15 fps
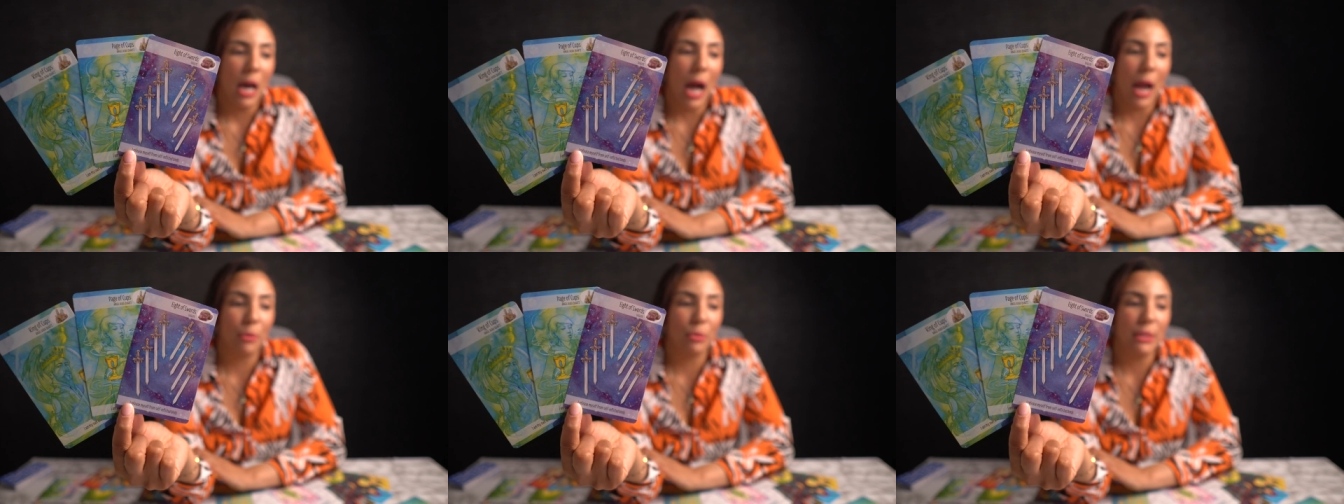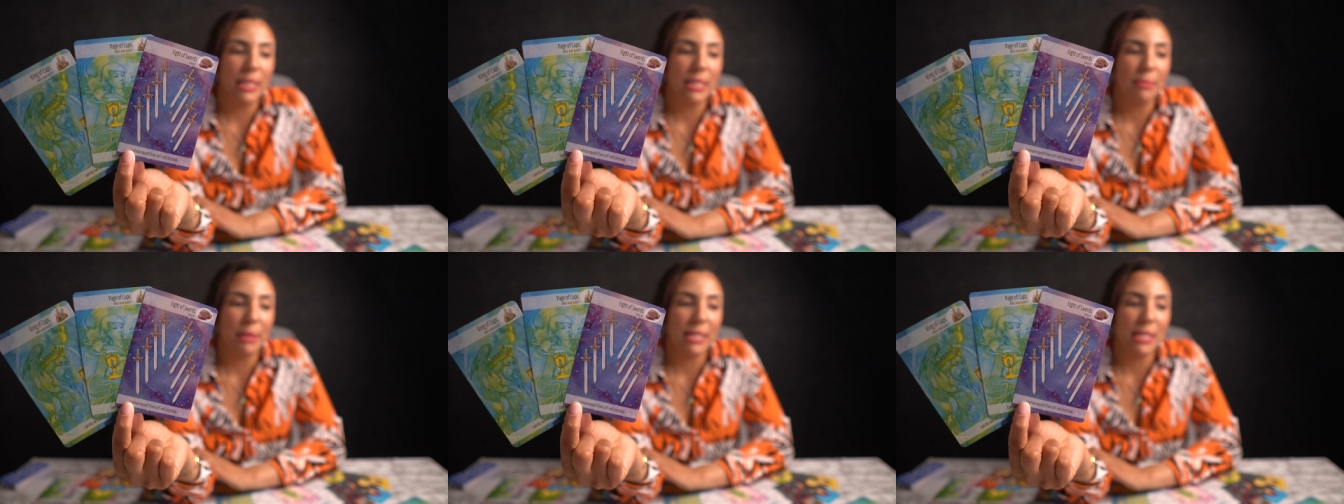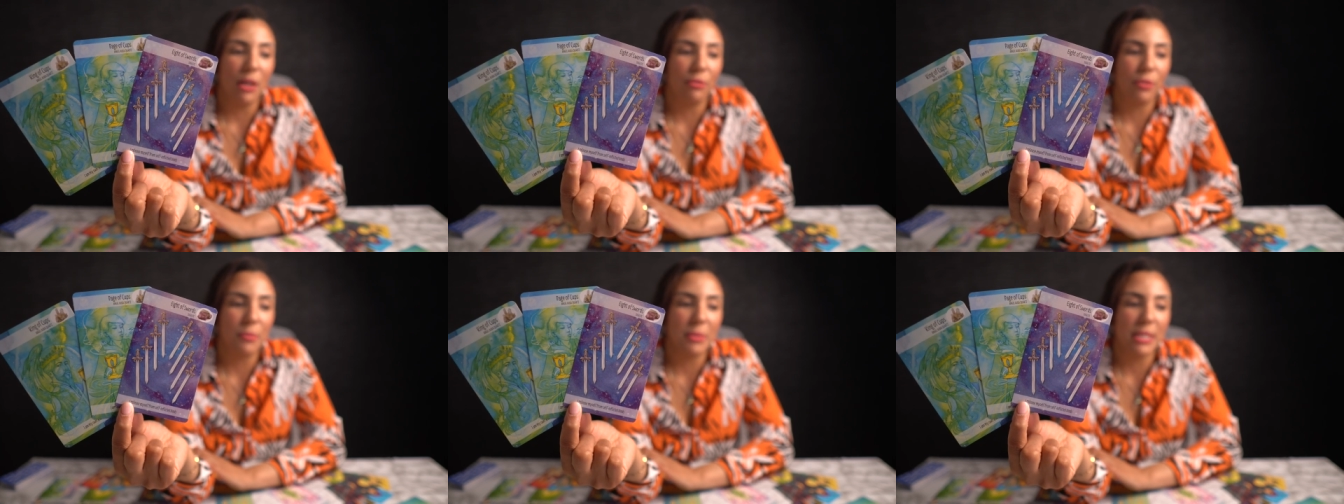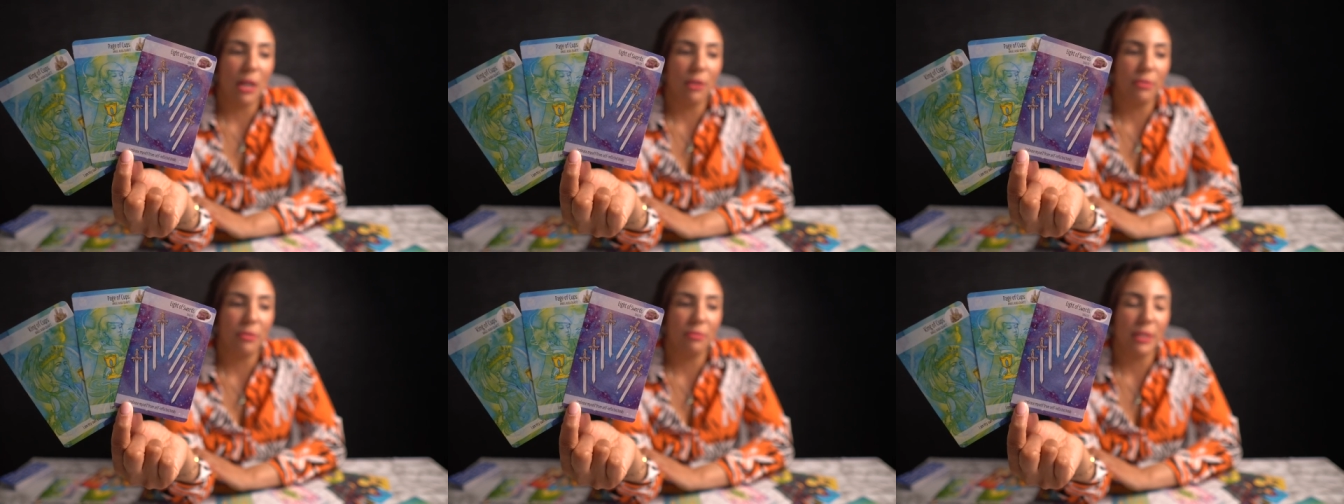I release myself from
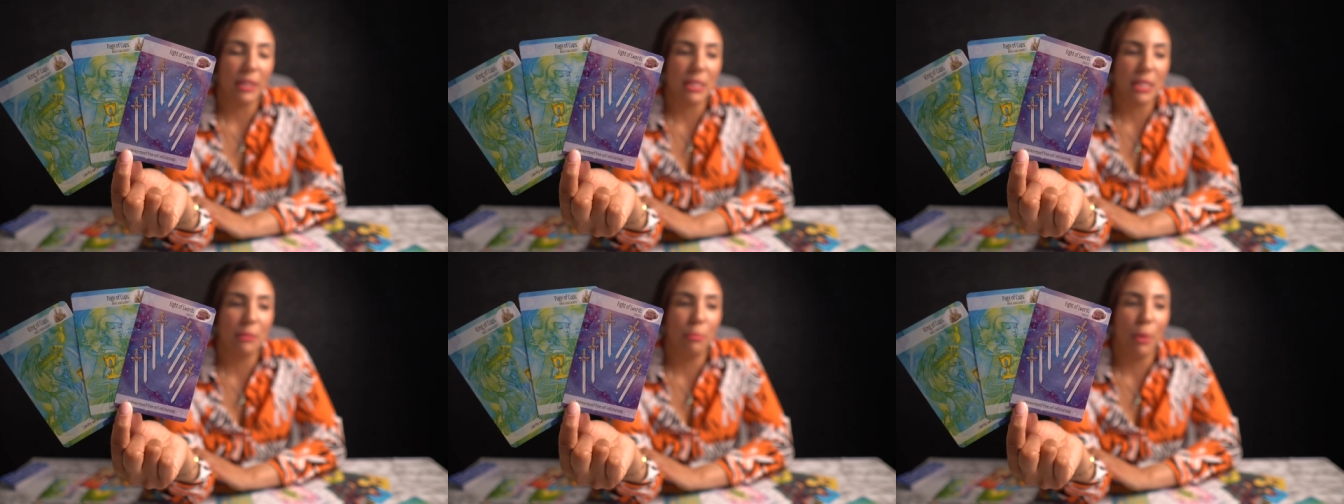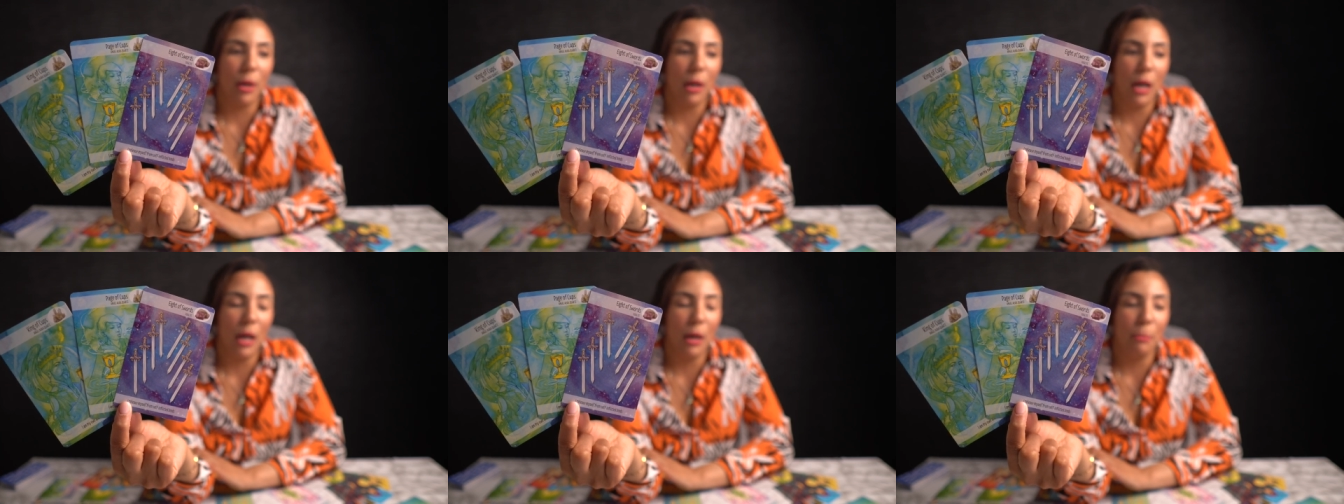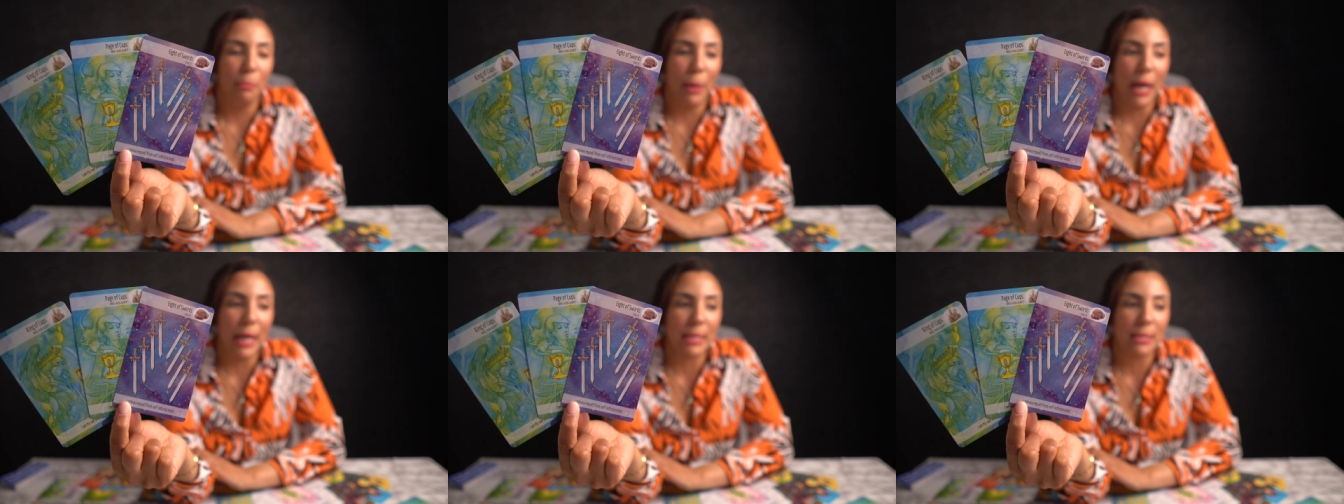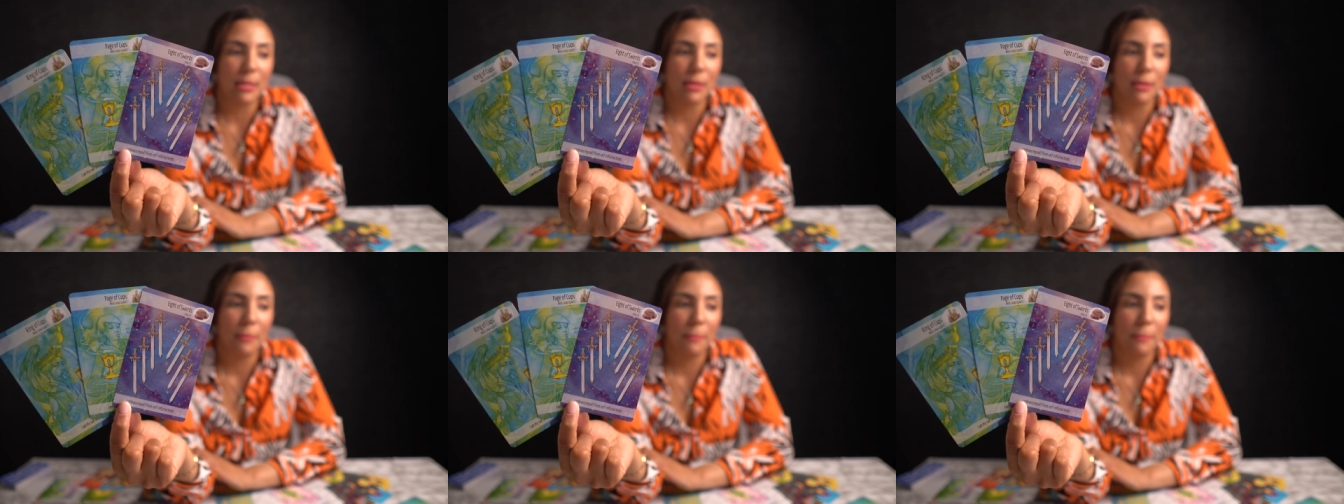self-inflicted binds.